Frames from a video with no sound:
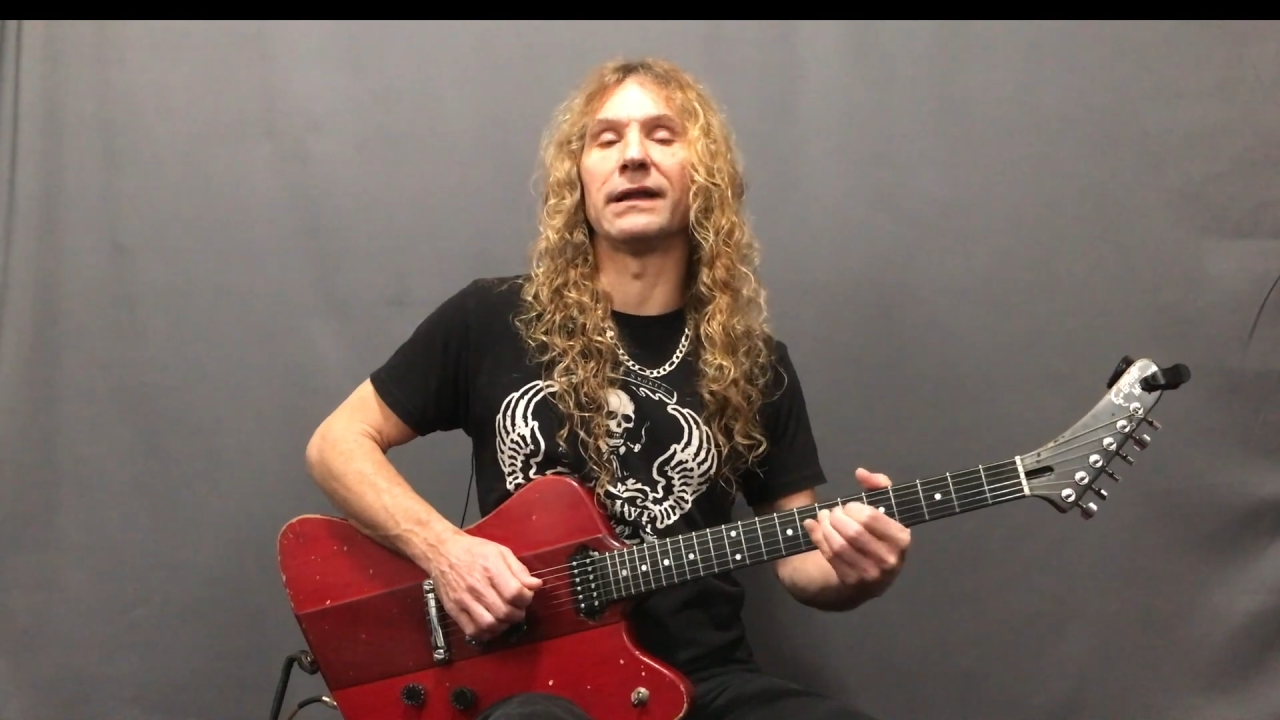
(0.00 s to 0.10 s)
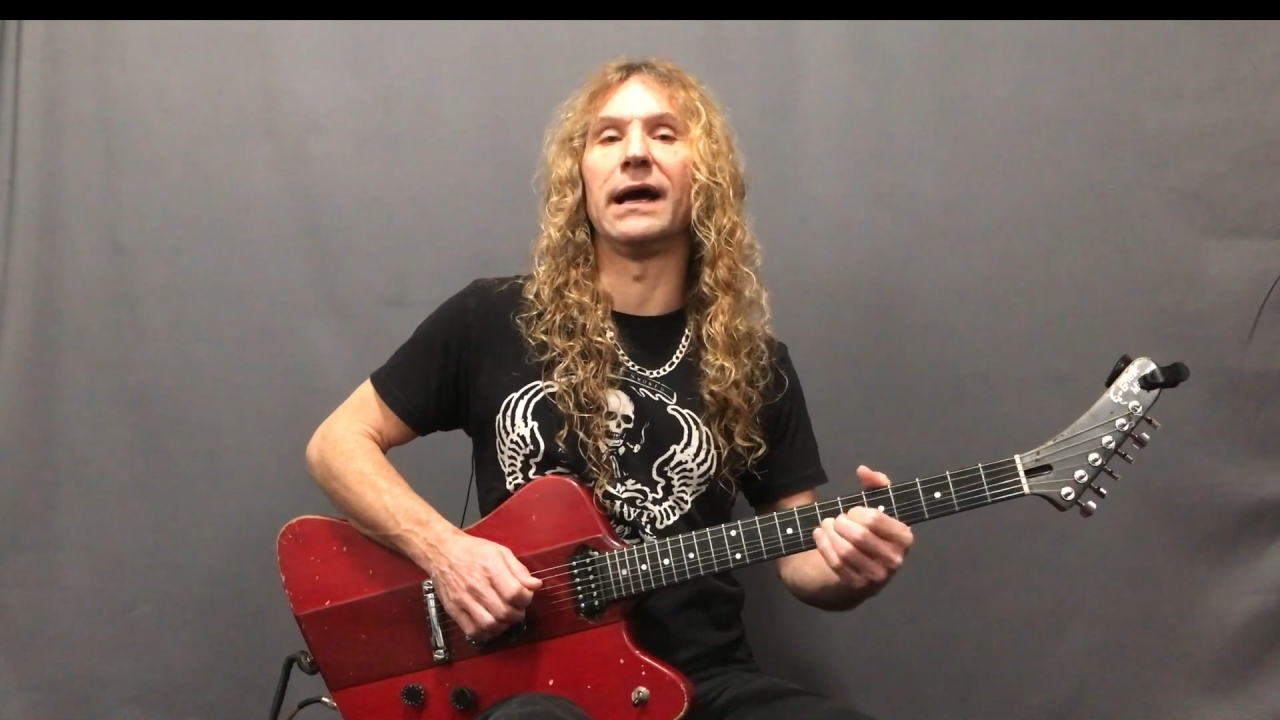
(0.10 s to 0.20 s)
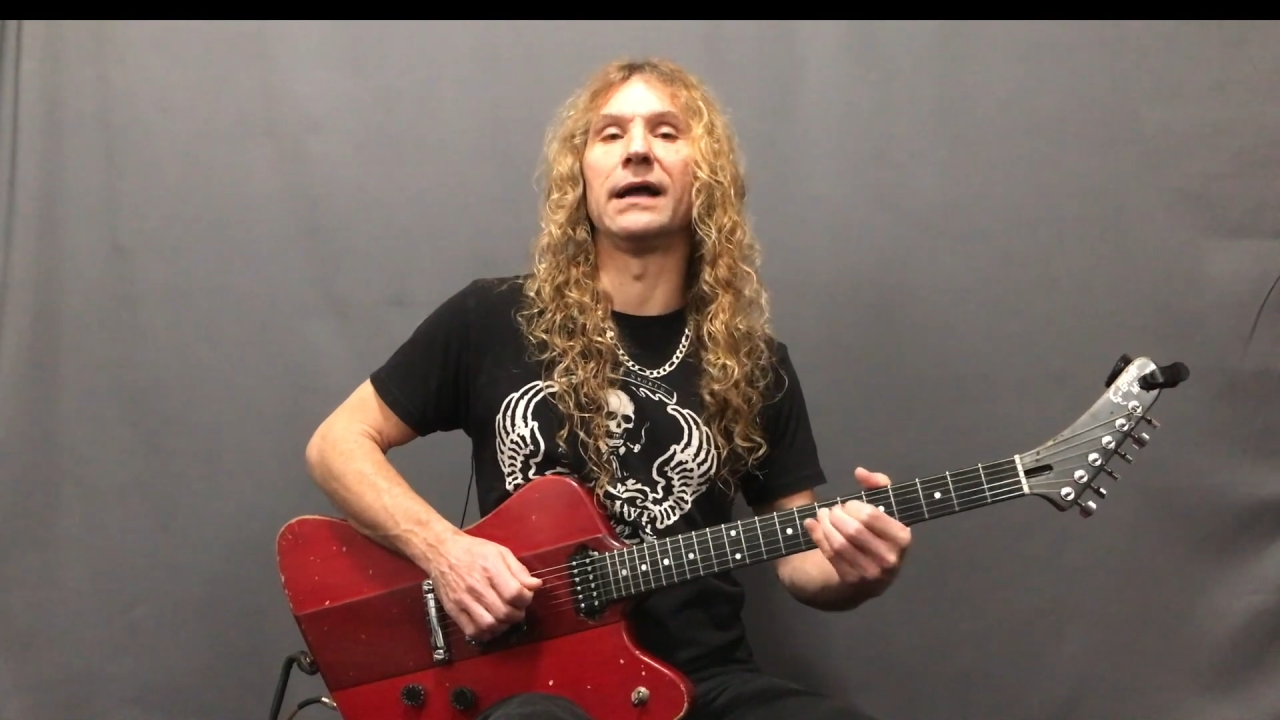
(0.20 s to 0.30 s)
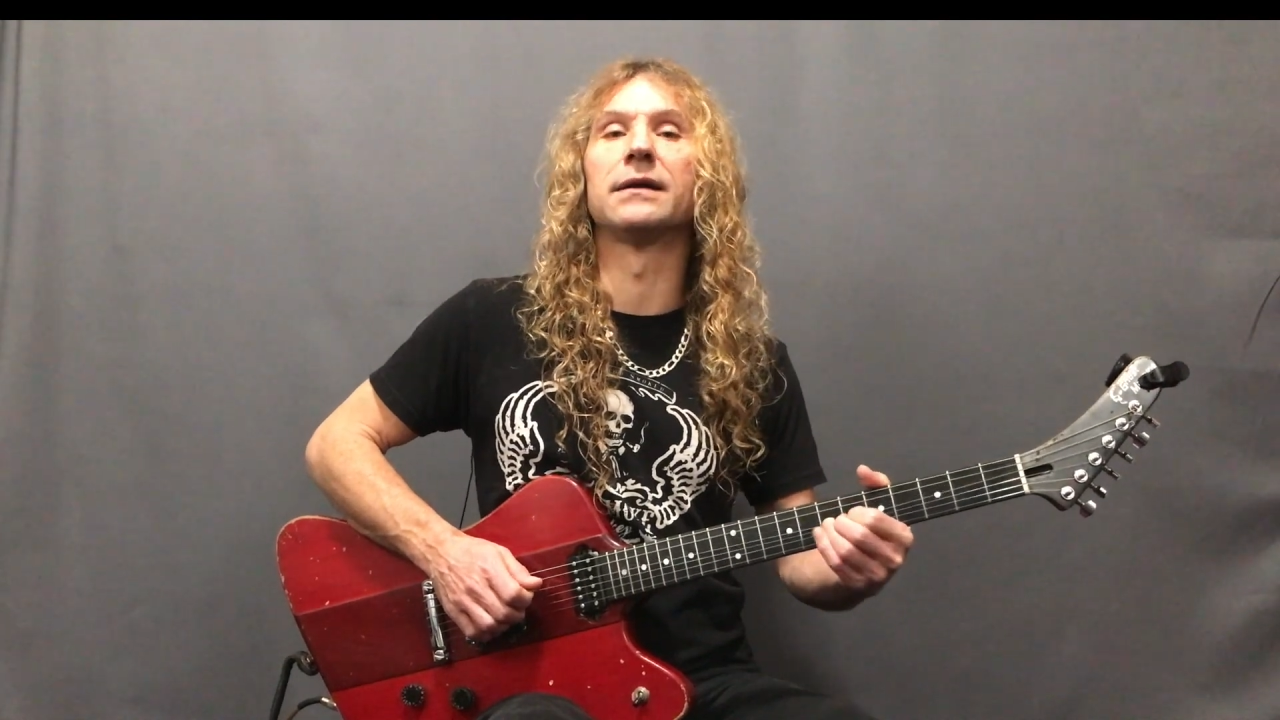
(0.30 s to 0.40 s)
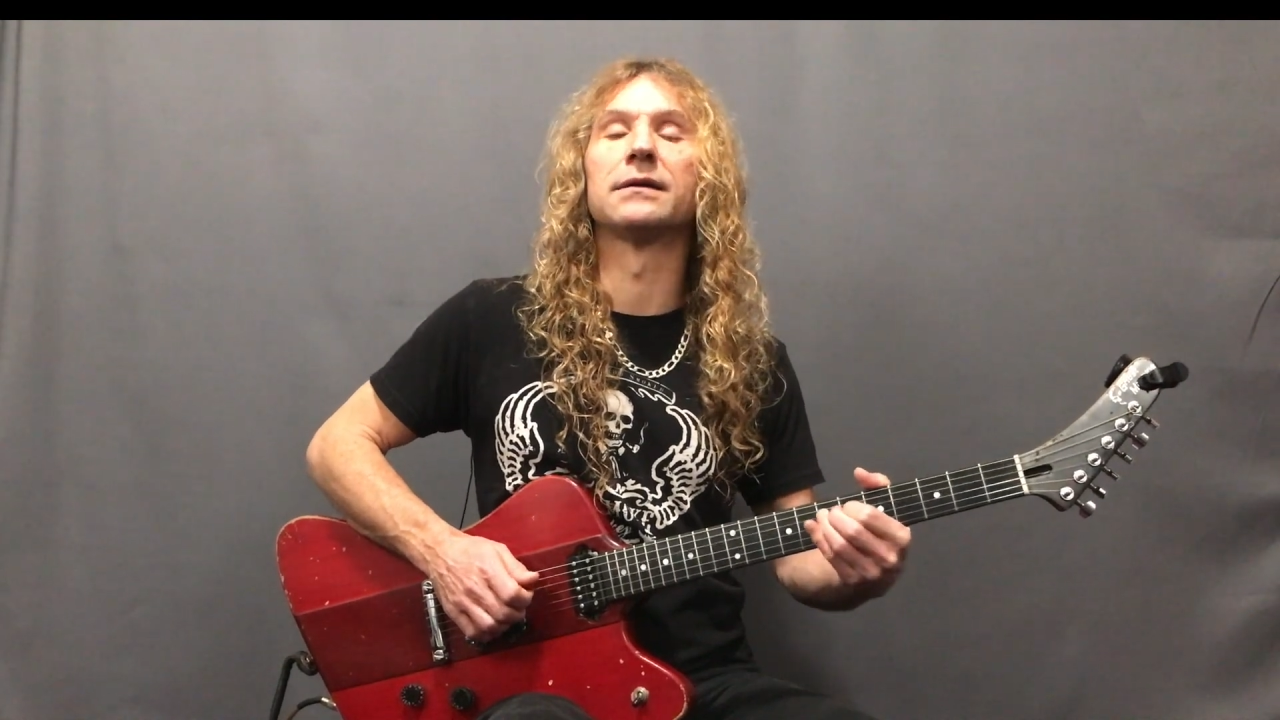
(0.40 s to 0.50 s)

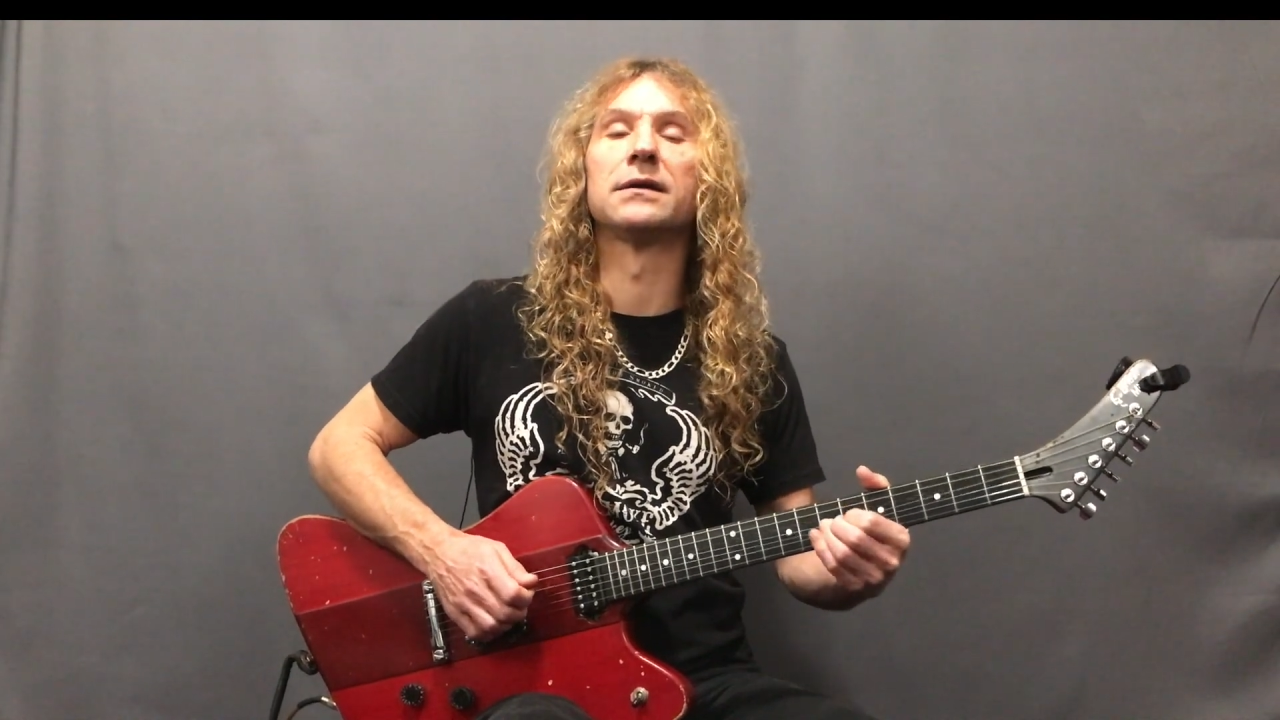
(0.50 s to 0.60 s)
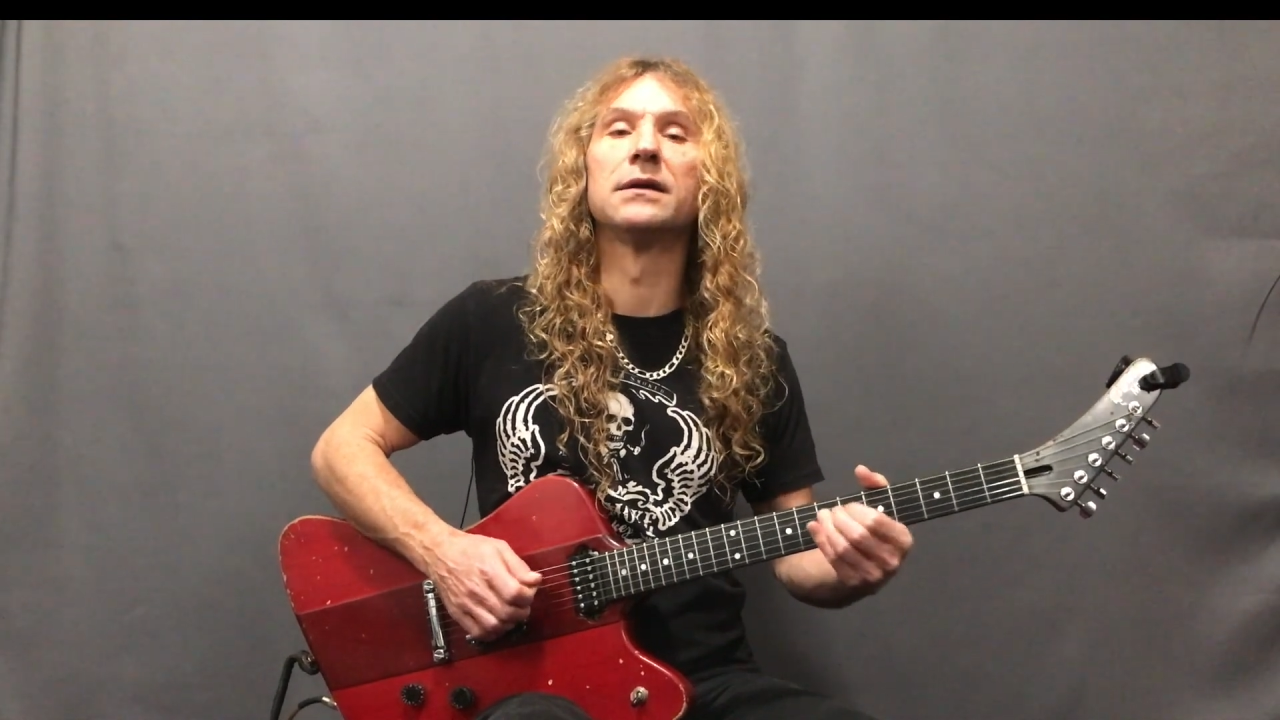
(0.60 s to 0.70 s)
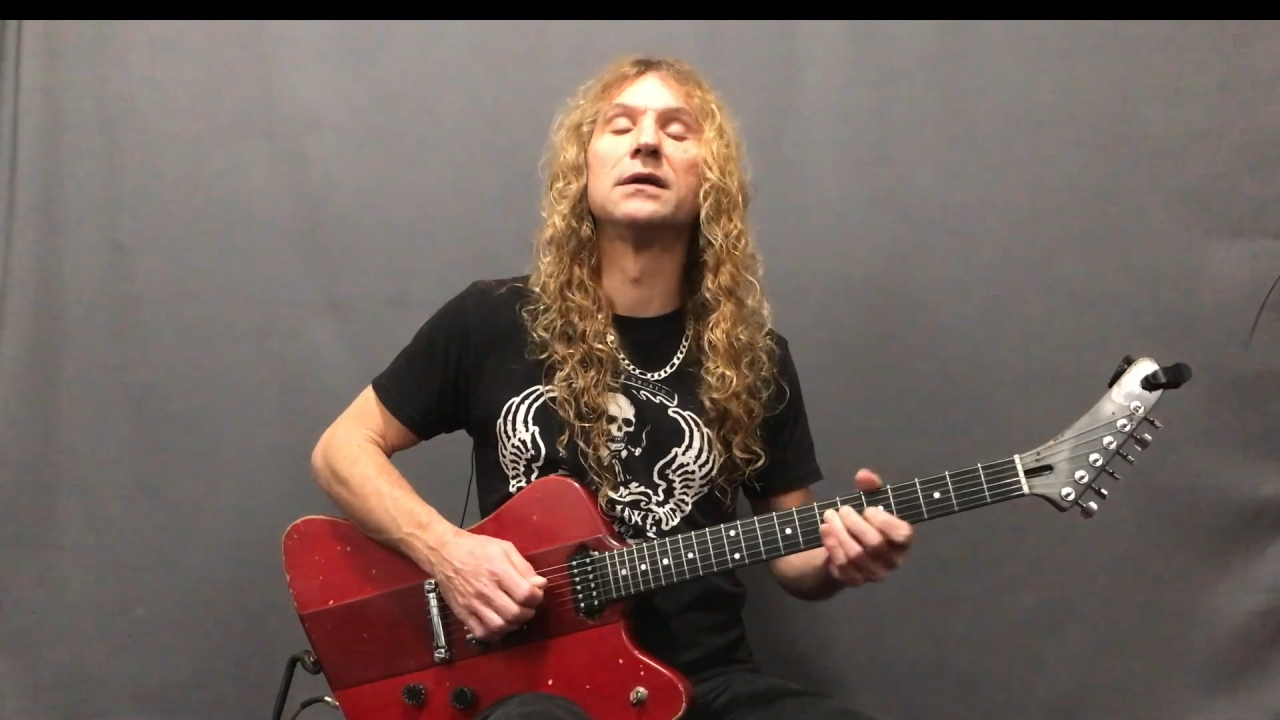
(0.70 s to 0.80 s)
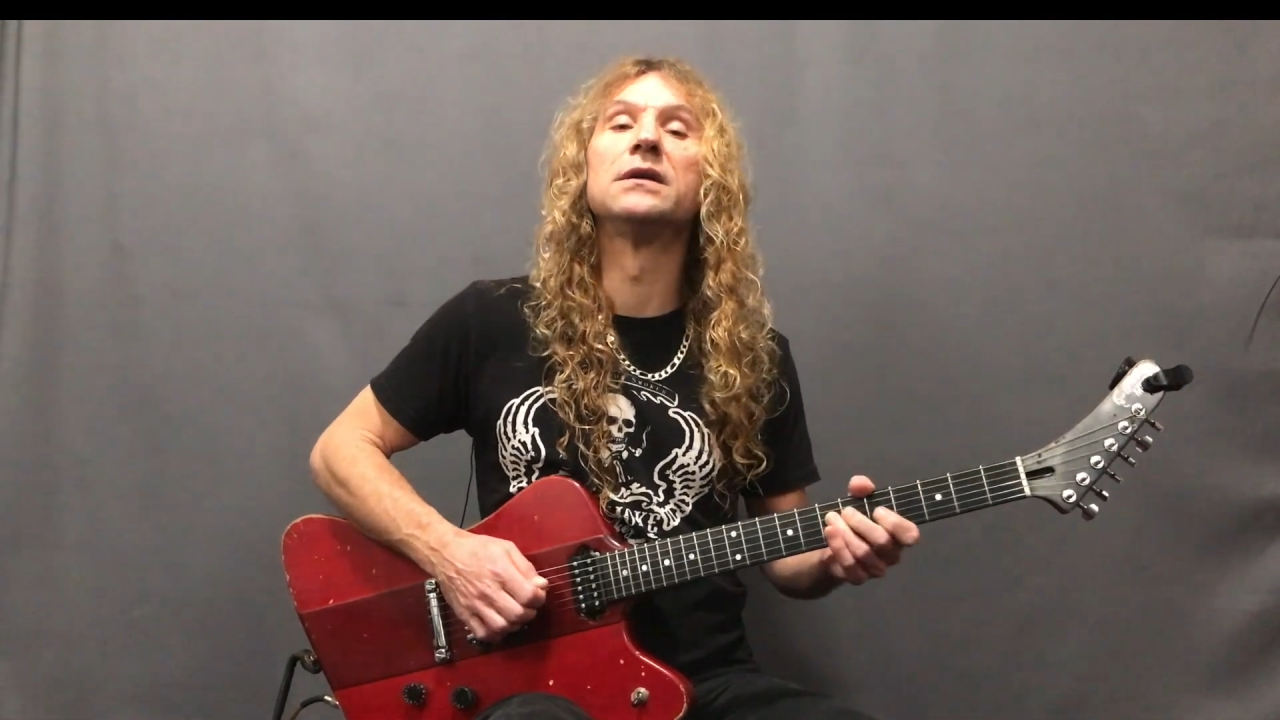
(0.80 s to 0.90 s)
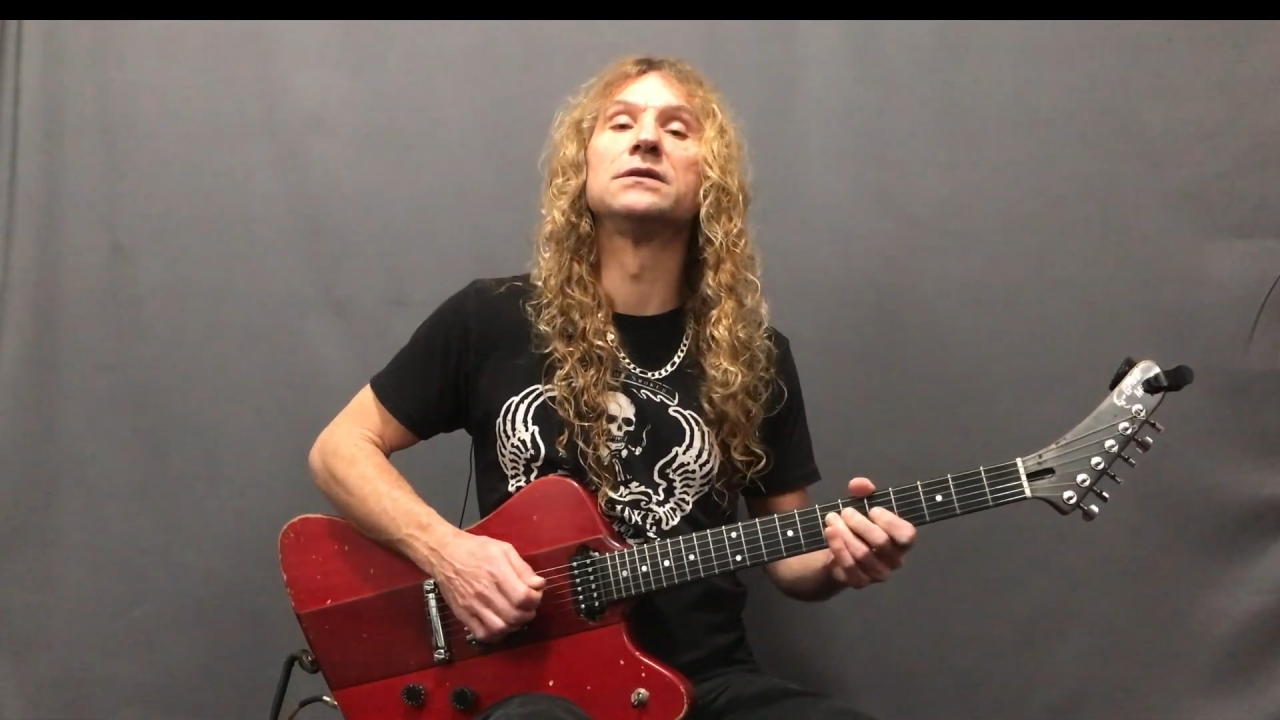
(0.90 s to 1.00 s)
like that.